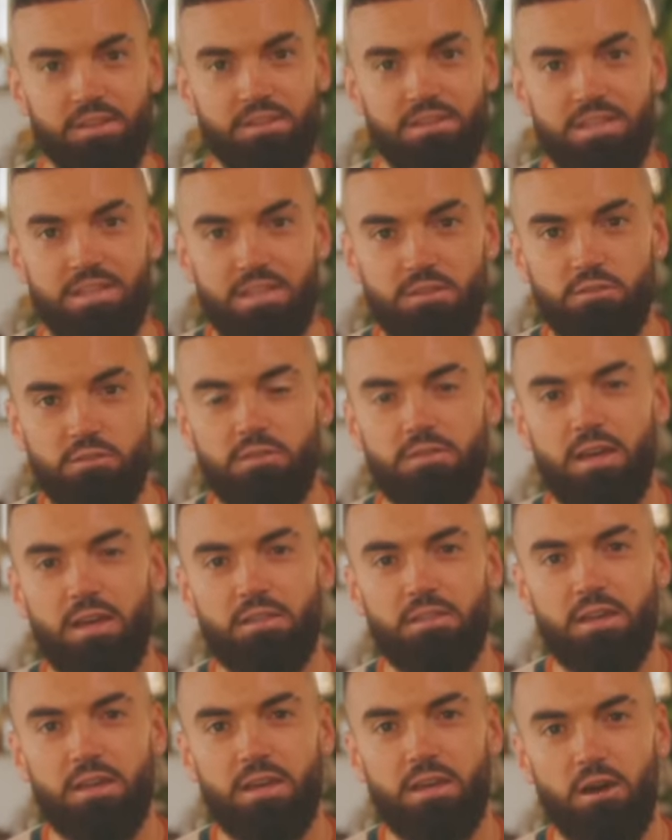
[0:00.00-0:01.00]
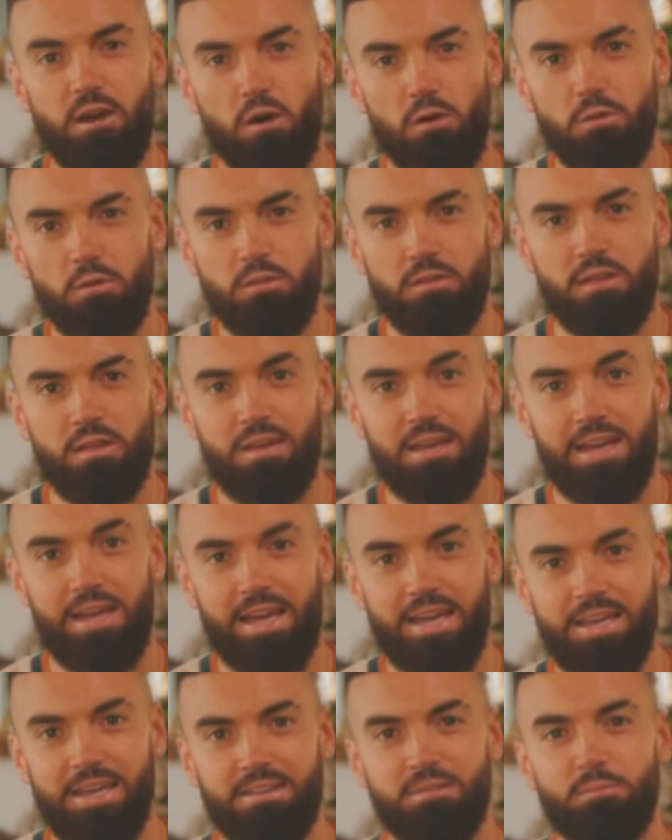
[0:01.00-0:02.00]
the secrets that they hold
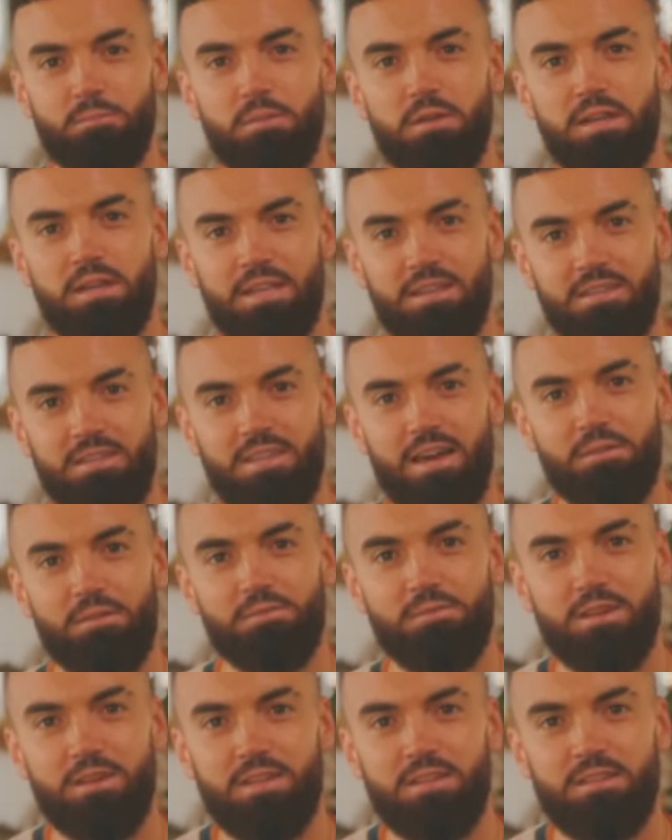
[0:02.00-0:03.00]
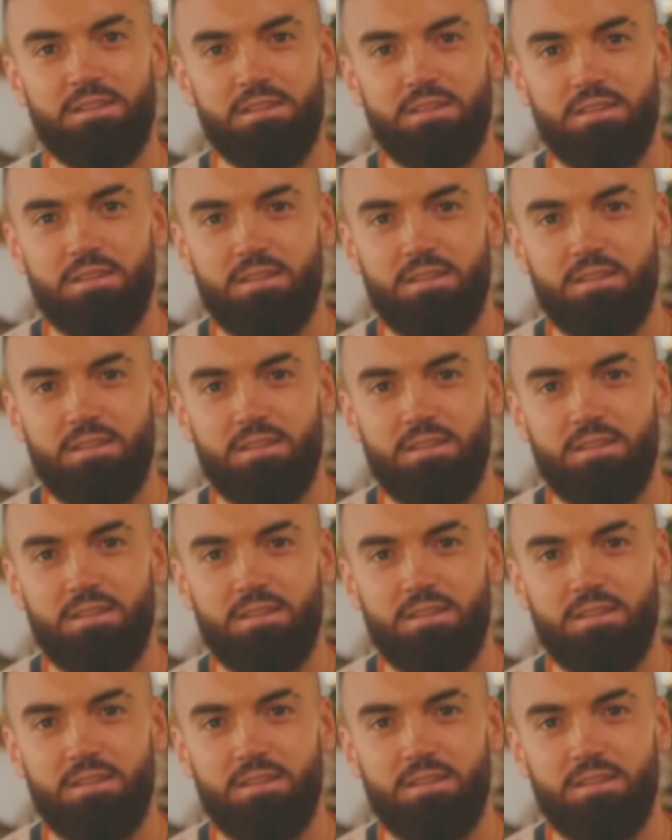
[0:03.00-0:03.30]
laying beneath their feet.